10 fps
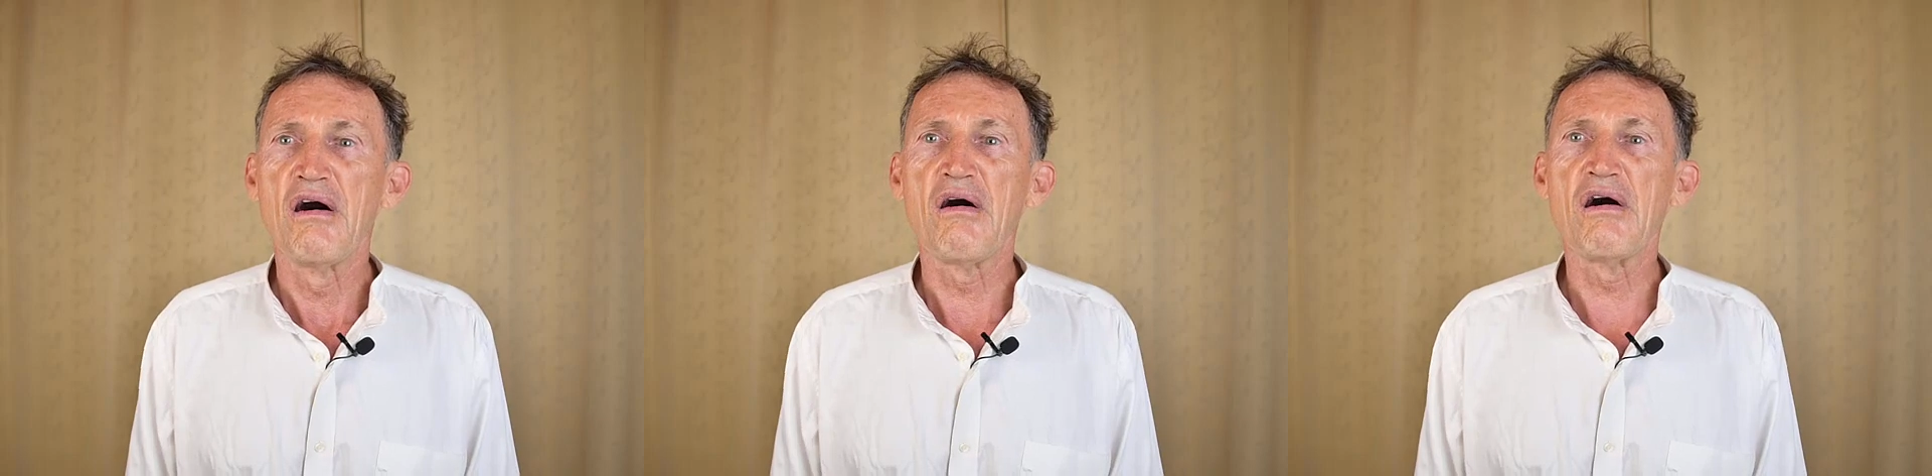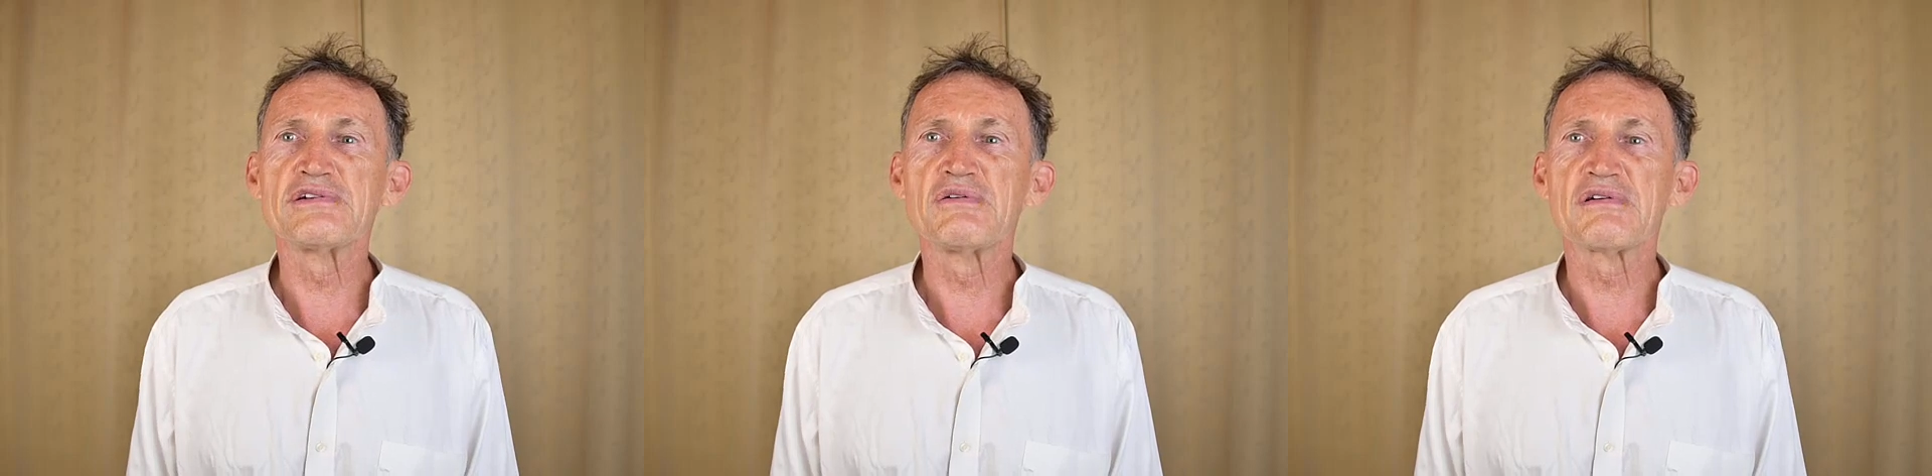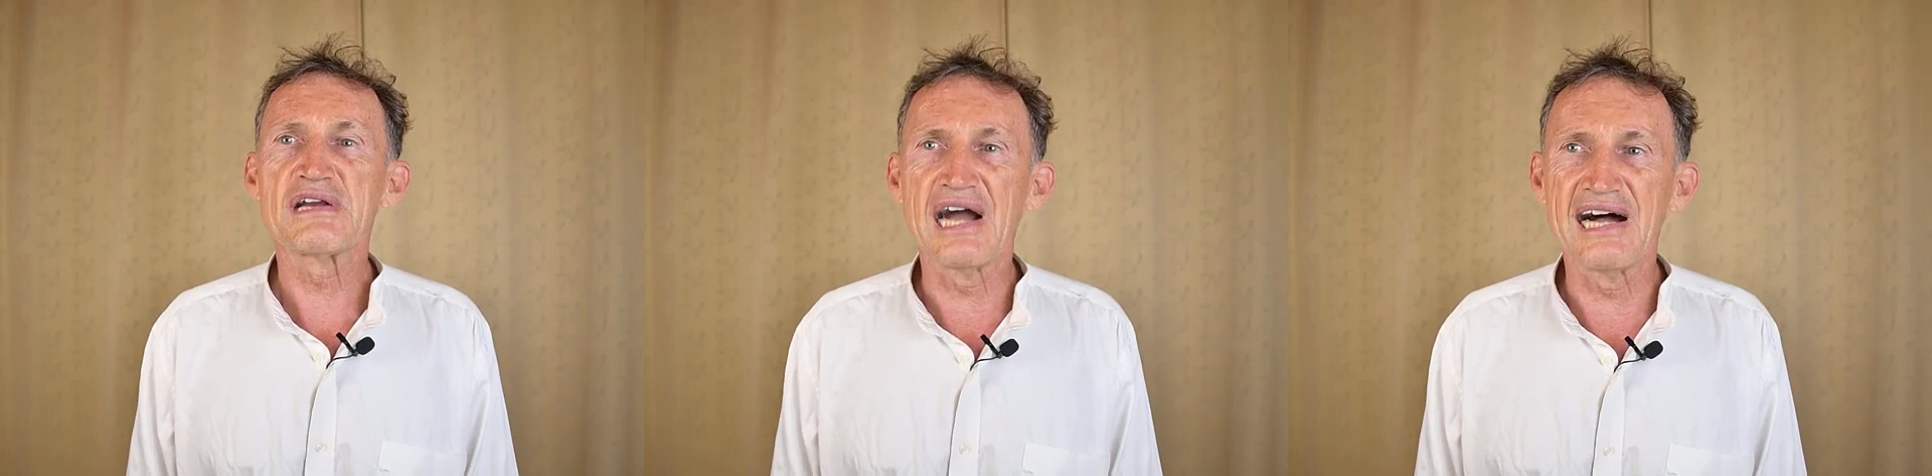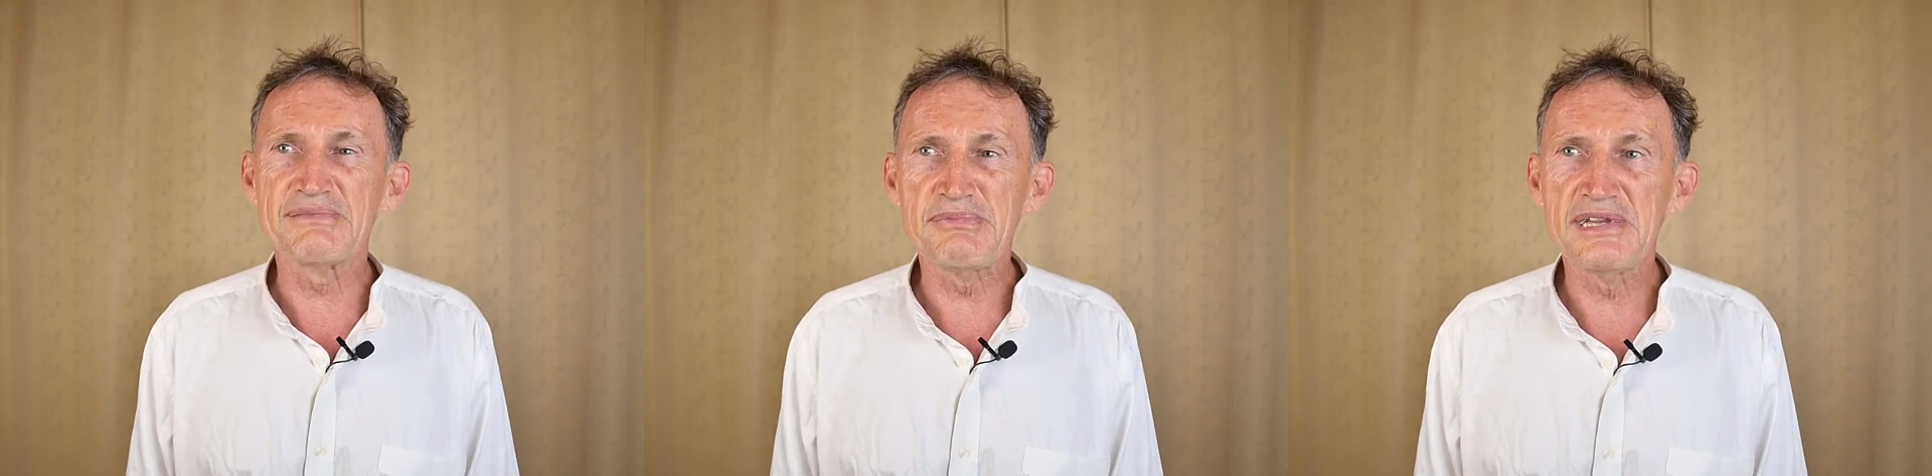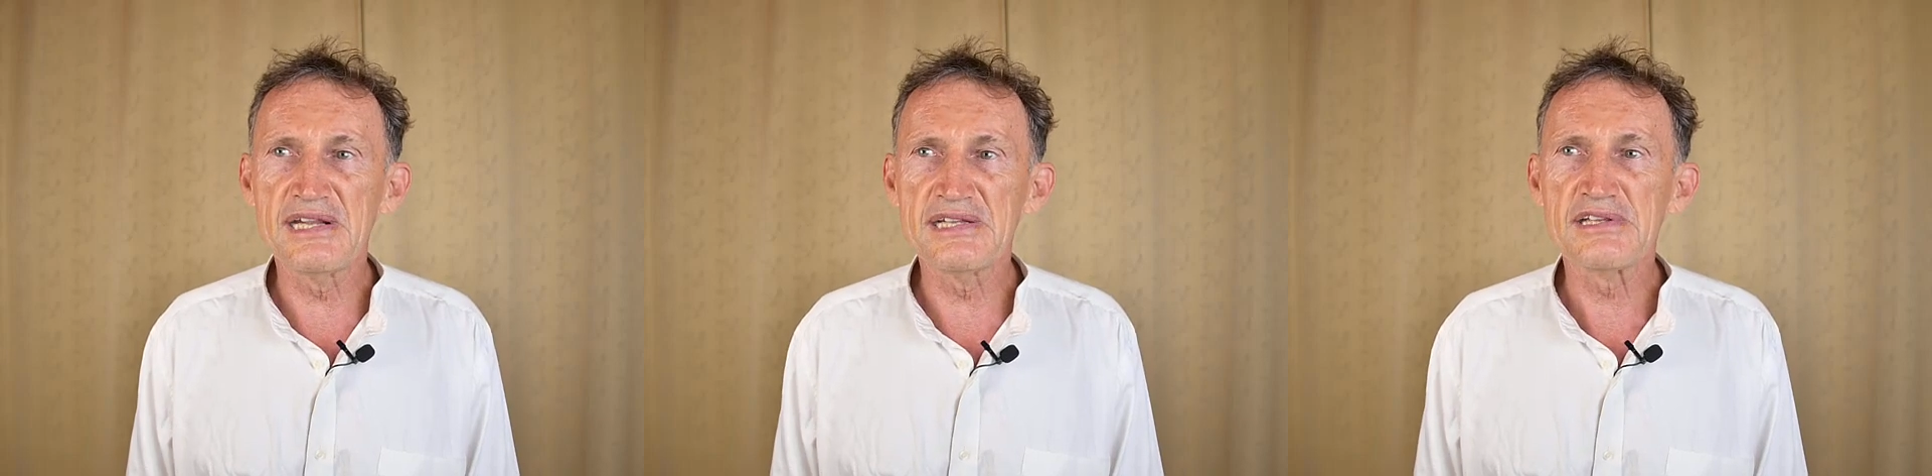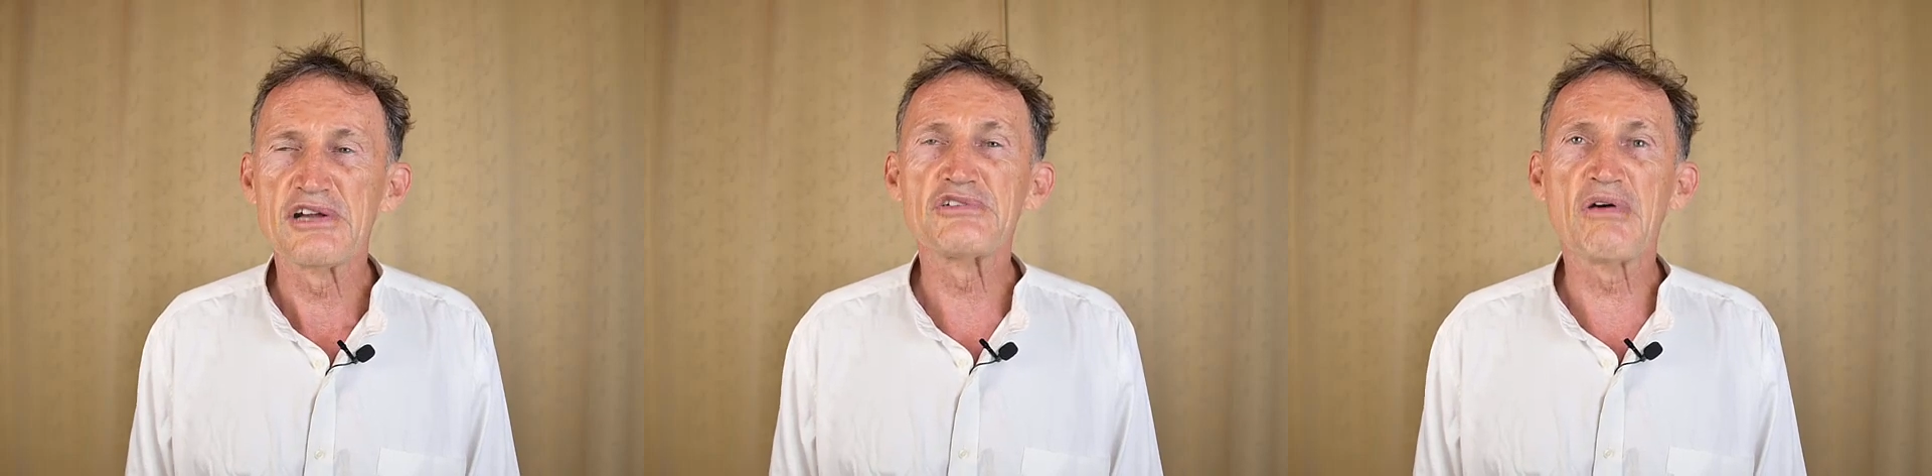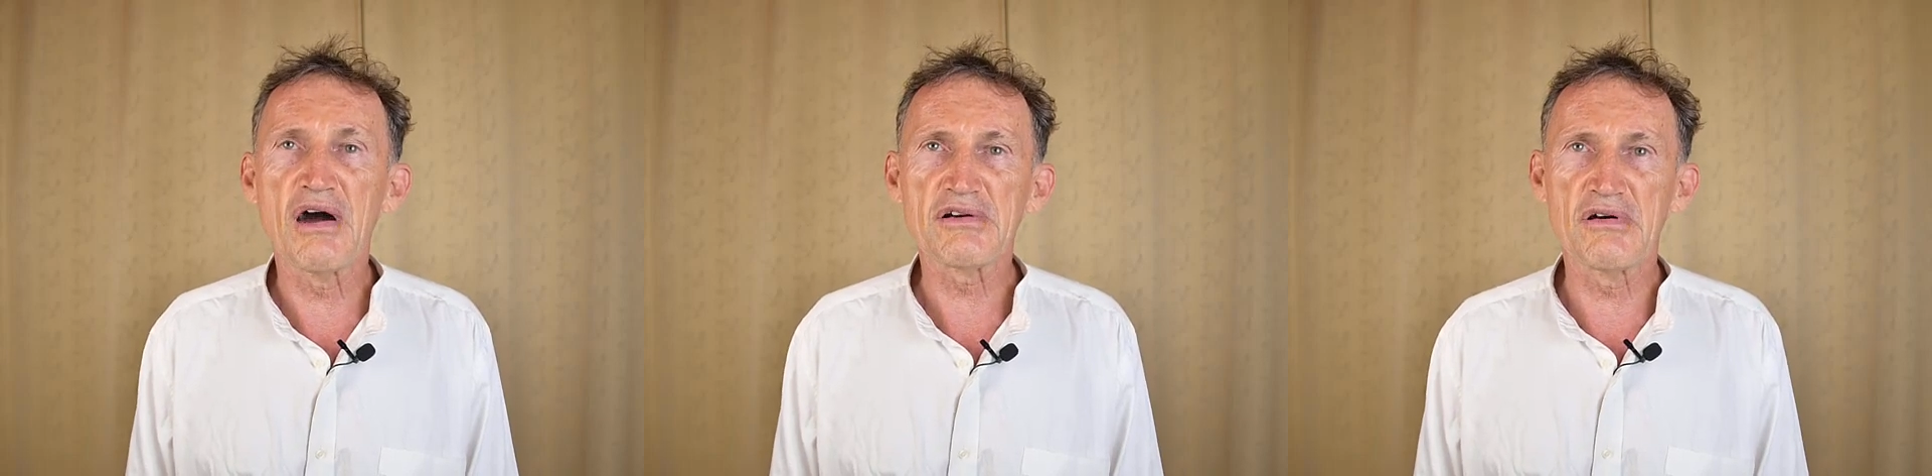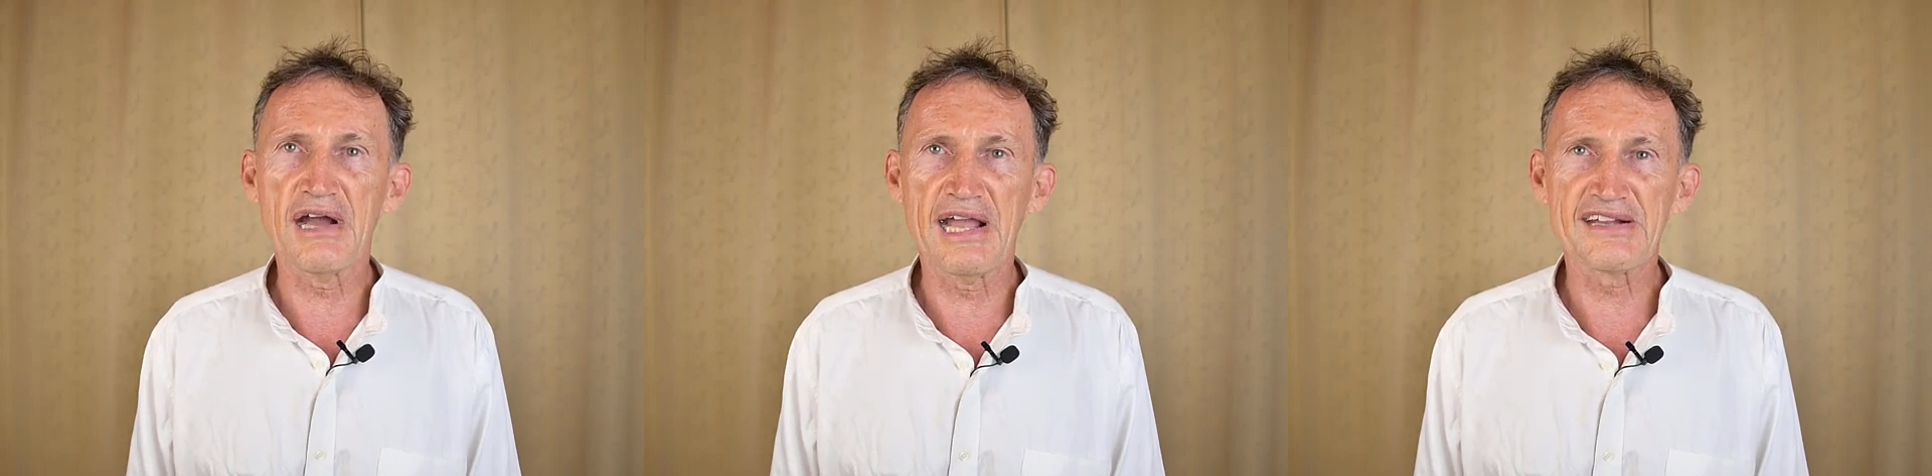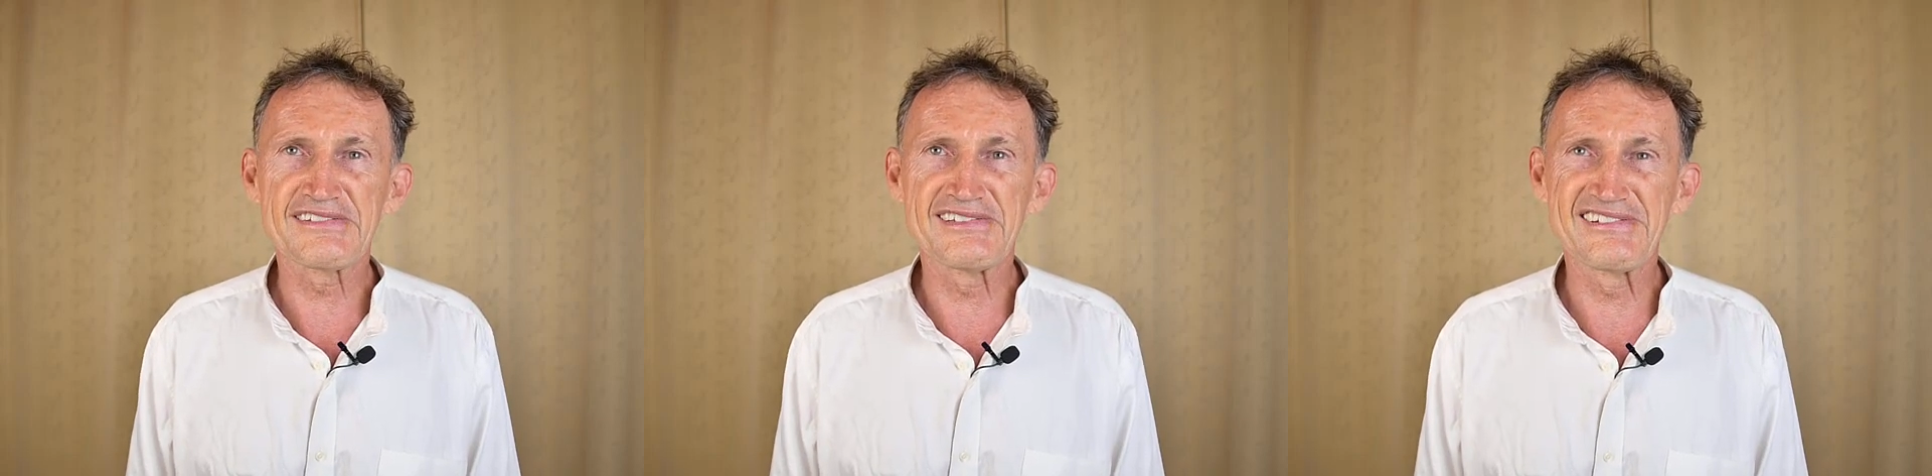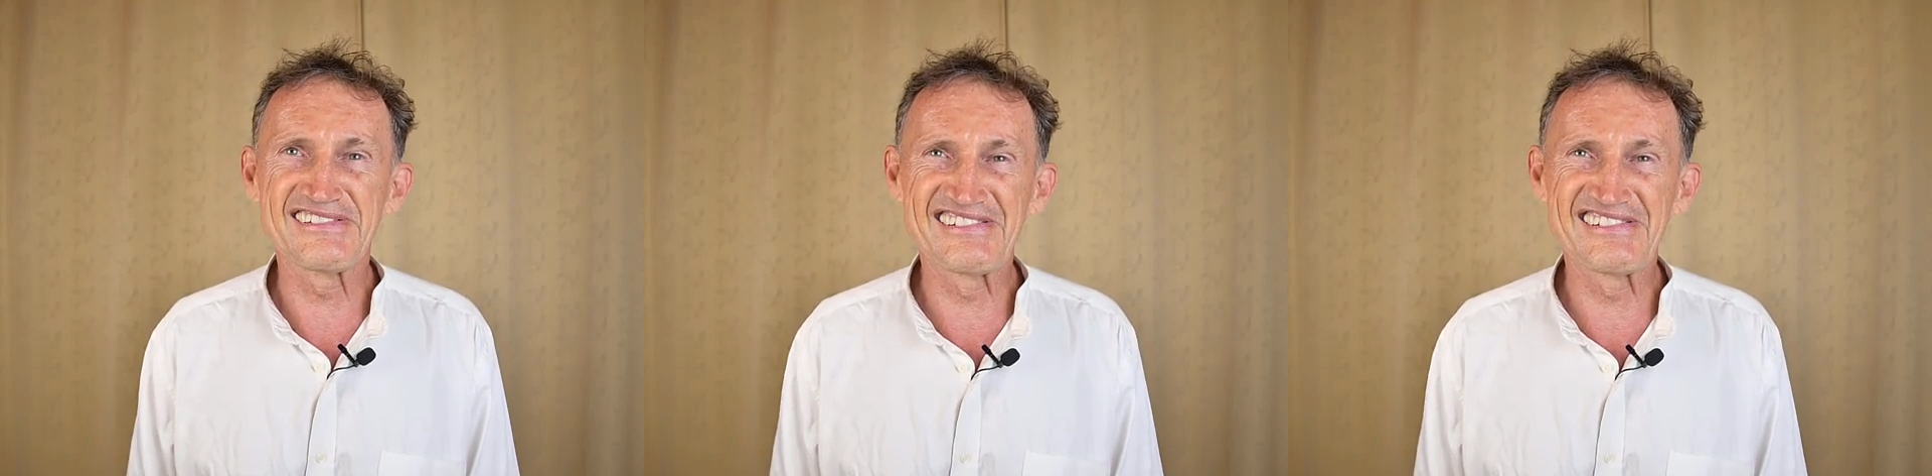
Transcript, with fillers: or you can't be healed, you are correct.